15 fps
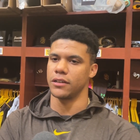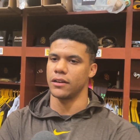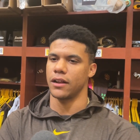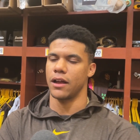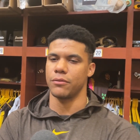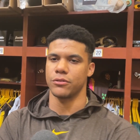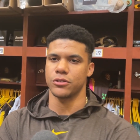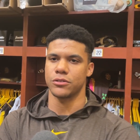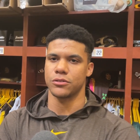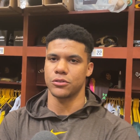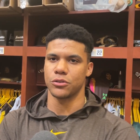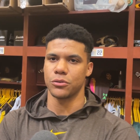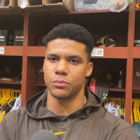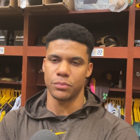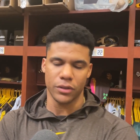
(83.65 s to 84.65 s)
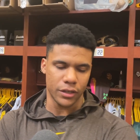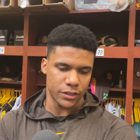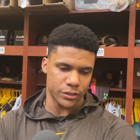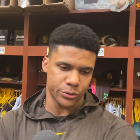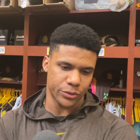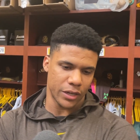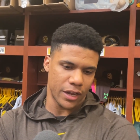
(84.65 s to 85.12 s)
and how much good
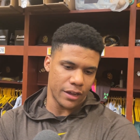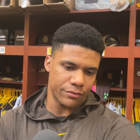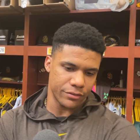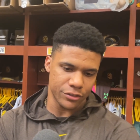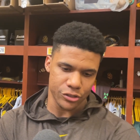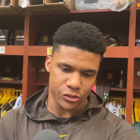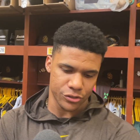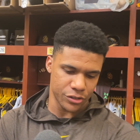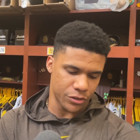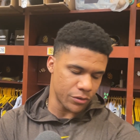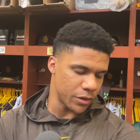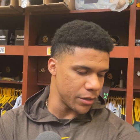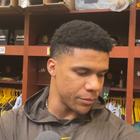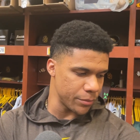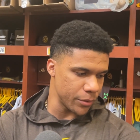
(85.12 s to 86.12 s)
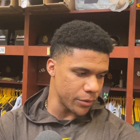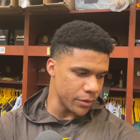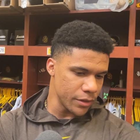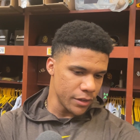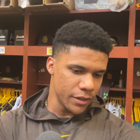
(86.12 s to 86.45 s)
players we have is just incredible.